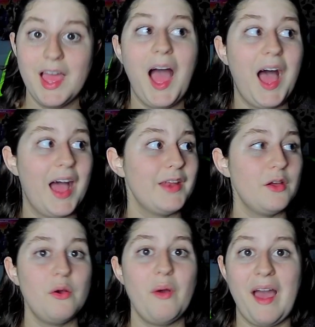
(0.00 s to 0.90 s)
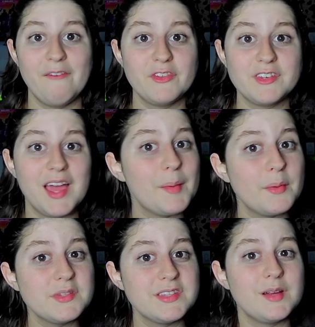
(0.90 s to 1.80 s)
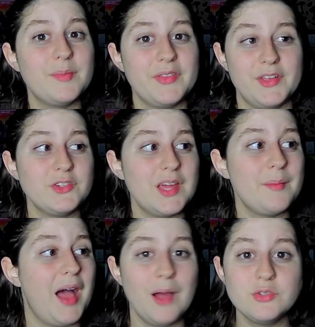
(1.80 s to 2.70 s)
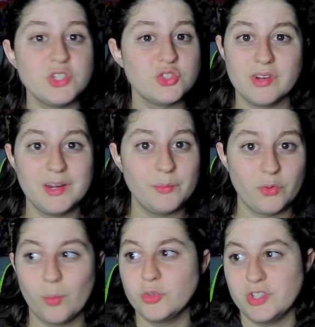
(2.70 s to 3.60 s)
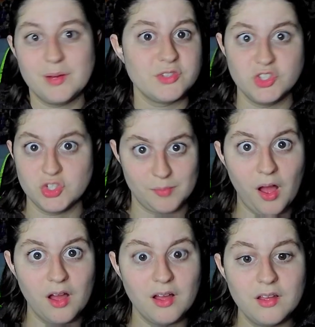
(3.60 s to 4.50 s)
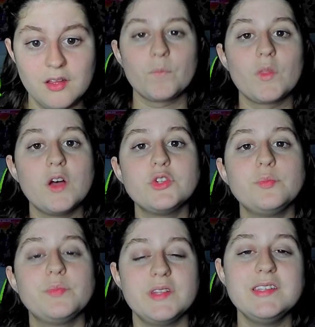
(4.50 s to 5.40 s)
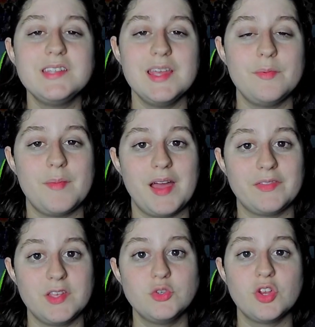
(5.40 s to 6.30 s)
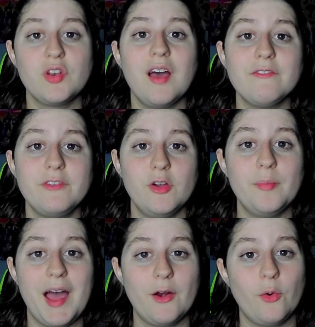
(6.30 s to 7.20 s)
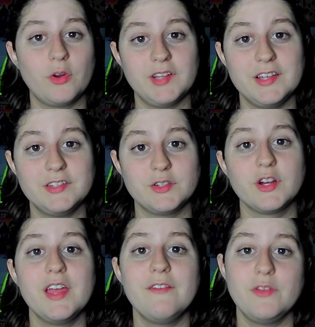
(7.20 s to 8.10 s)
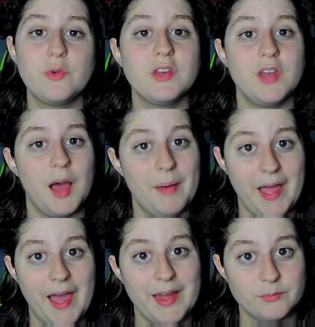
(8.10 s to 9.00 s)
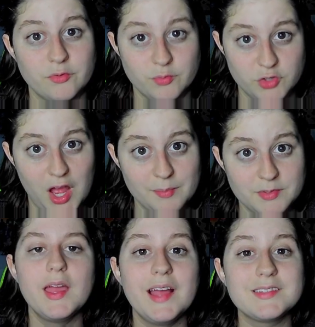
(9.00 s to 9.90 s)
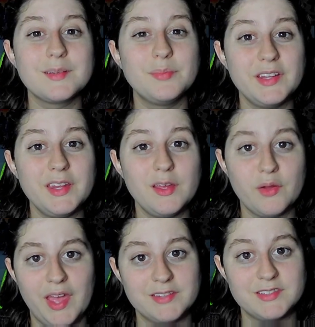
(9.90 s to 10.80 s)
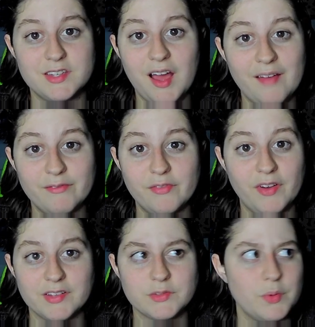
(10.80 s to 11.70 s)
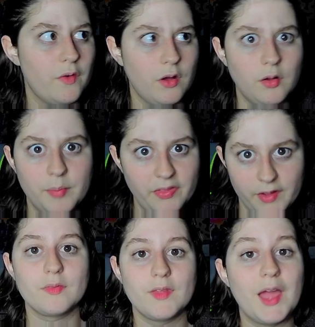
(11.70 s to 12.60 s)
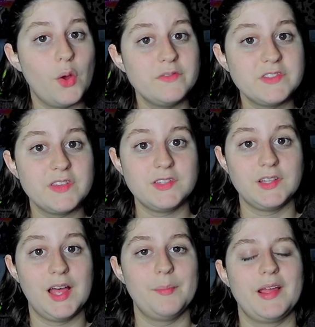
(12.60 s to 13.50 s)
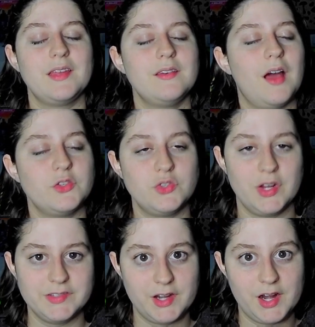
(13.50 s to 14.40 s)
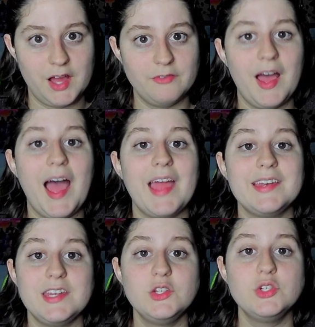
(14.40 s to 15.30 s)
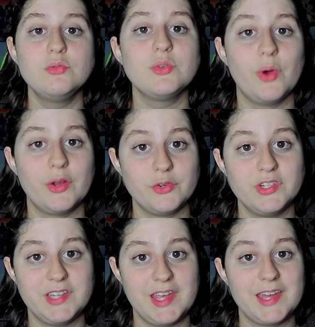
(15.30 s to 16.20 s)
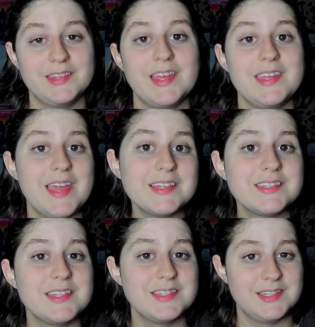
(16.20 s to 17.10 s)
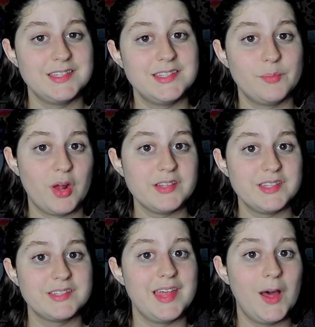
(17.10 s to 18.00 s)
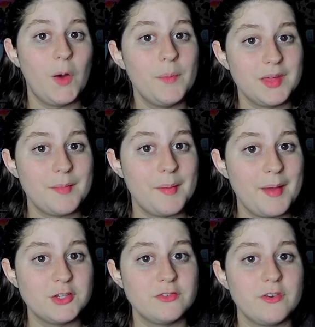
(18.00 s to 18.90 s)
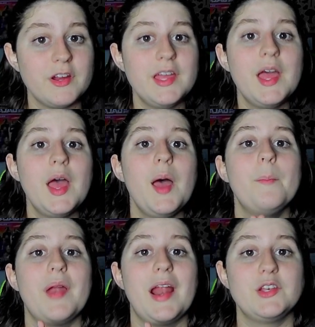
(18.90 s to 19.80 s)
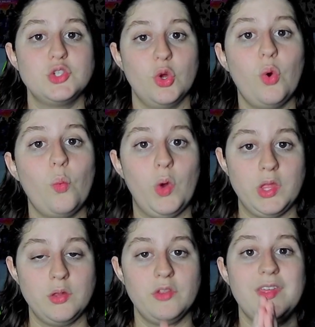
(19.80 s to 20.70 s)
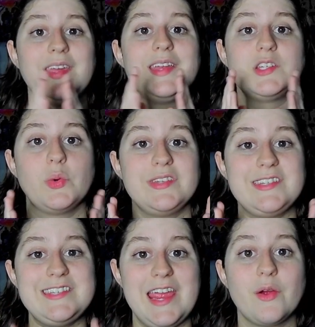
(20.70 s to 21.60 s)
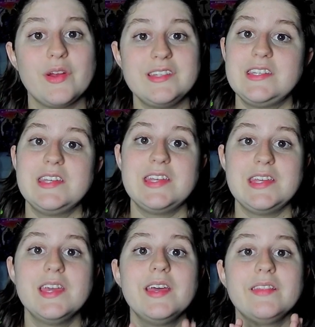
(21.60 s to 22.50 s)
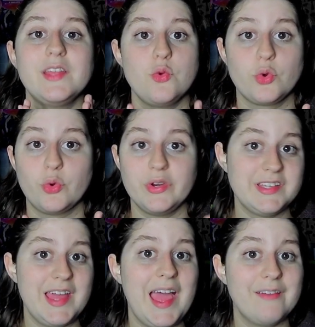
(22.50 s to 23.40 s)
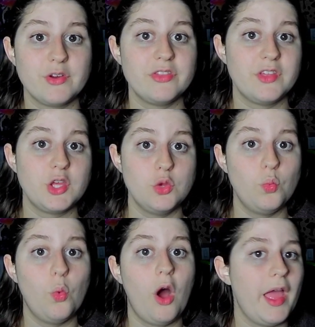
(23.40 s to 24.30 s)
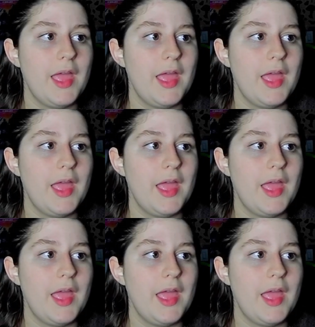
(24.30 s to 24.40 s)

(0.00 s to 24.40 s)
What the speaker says: I know half the time I was in there, but the other time I was just trading with normal jammers in Jamaa. Also, please keep in mind that you should not feel bad or lesser if you cannot buy items from shops. It's completely okay to not have the funds. We've all been there. I know I've said this a lot, but I cannot stress it enough. I need you to understand that yes, this is the process that helped me get my Mag Furry, but I don't want you to think it is going to guarantee that you are going to get everything you want